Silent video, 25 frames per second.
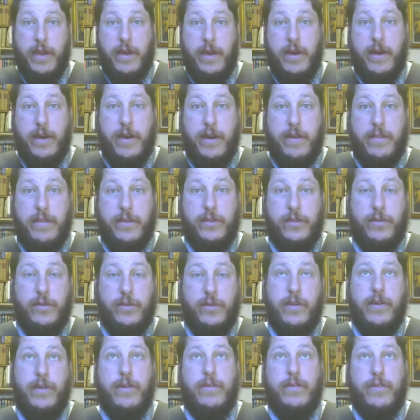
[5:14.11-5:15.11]
Uh, they so
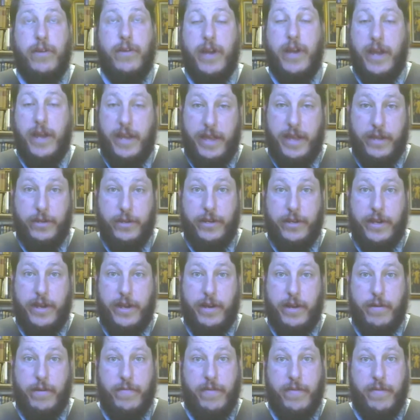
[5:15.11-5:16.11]
they're, they're not
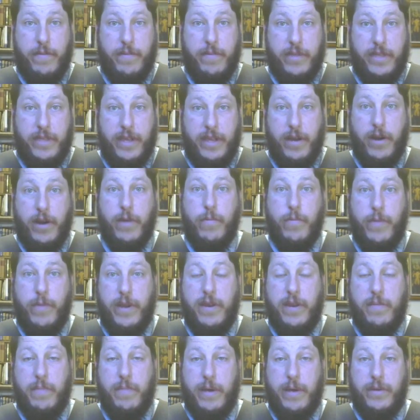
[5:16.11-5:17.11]
hagiography, but they are
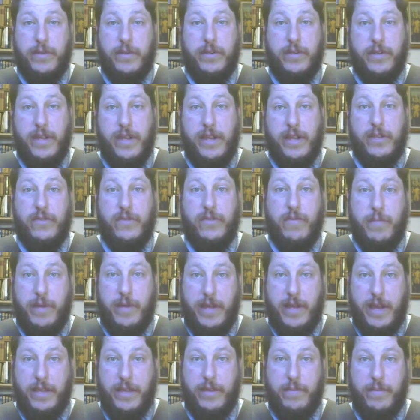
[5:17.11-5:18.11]
written about saints from a
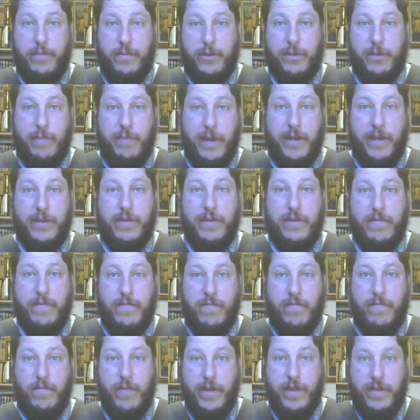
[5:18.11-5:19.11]
Catholic perspective
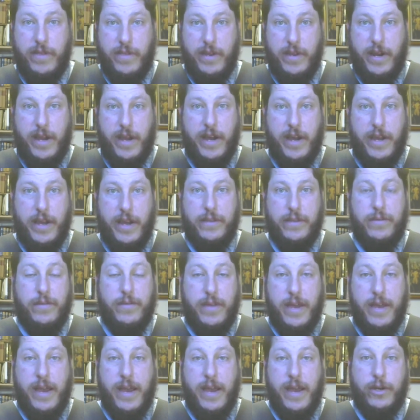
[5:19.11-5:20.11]
with an eye to
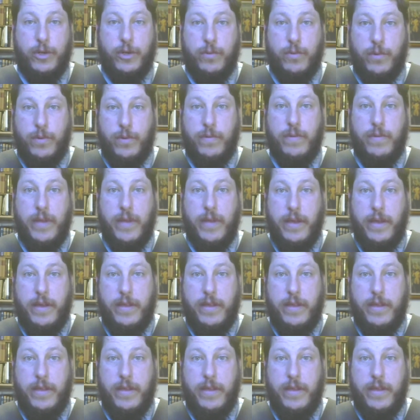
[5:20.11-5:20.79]
the actual,